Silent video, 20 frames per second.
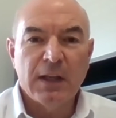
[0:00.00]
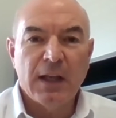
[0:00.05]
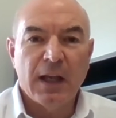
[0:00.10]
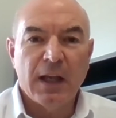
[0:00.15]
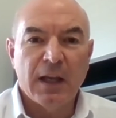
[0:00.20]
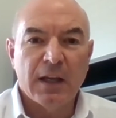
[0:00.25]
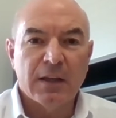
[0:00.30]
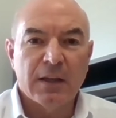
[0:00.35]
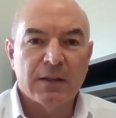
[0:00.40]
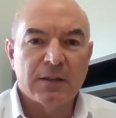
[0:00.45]

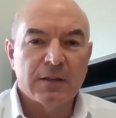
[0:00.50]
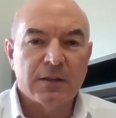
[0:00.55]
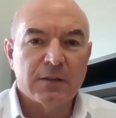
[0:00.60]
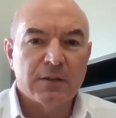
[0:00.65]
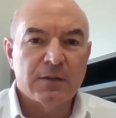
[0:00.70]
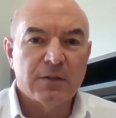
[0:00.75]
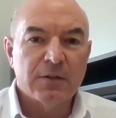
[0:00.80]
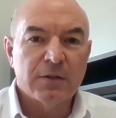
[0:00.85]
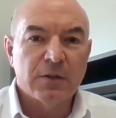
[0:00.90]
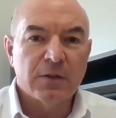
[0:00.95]

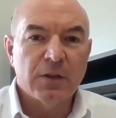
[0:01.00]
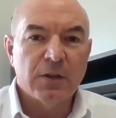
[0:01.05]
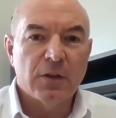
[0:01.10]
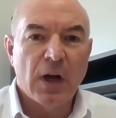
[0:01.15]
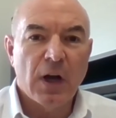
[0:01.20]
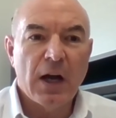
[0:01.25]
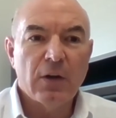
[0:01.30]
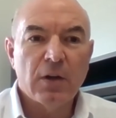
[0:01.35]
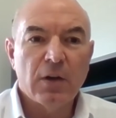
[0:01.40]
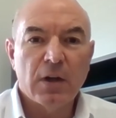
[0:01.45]
And,
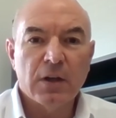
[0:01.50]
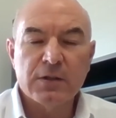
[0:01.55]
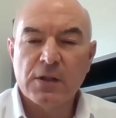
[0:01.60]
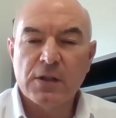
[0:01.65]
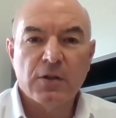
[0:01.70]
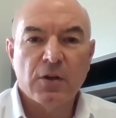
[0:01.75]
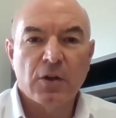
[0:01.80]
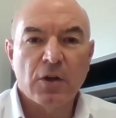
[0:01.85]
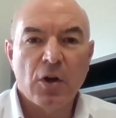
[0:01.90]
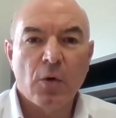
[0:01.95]
how long is this
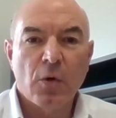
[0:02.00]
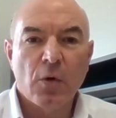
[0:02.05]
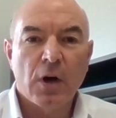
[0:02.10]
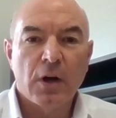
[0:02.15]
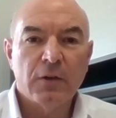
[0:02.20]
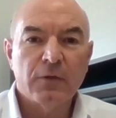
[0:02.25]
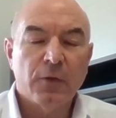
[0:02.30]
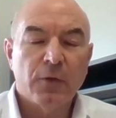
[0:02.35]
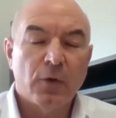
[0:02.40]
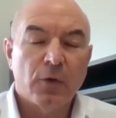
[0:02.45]
going to go
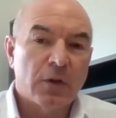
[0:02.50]
on for?